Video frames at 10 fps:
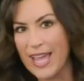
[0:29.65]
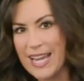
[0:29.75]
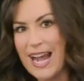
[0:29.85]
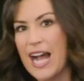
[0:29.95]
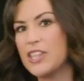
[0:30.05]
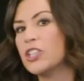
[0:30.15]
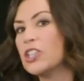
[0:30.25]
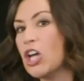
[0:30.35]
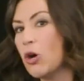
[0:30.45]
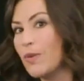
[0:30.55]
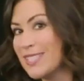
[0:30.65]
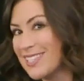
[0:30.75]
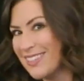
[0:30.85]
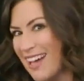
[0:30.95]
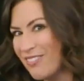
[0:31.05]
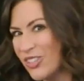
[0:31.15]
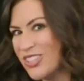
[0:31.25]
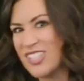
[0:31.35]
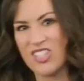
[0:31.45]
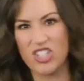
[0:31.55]
weight on the lowest level
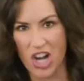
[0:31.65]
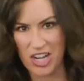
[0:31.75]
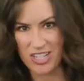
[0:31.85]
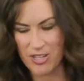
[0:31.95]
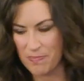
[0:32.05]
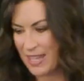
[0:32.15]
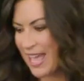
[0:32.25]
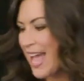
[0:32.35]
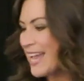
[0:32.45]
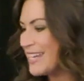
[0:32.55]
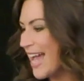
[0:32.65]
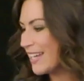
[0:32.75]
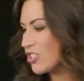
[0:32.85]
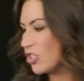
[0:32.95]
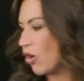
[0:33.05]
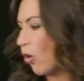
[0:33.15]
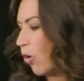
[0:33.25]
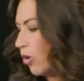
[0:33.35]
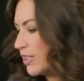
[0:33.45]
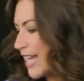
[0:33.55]
to start. Next,
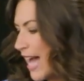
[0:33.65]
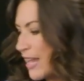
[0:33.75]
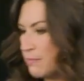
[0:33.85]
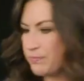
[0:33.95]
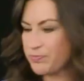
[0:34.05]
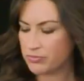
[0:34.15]
hold on